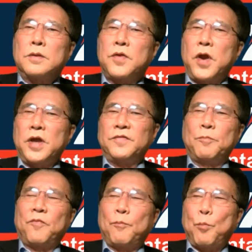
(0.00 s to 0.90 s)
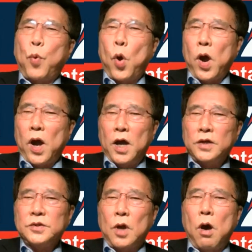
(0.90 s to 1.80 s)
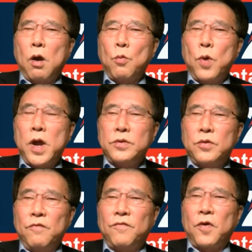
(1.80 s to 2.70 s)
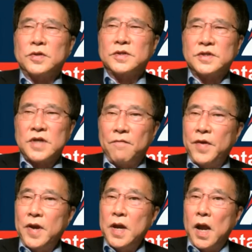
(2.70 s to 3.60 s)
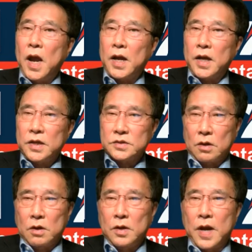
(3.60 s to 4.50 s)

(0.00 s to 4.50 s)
transport us all the way to Fort Chaffee, Arkansas.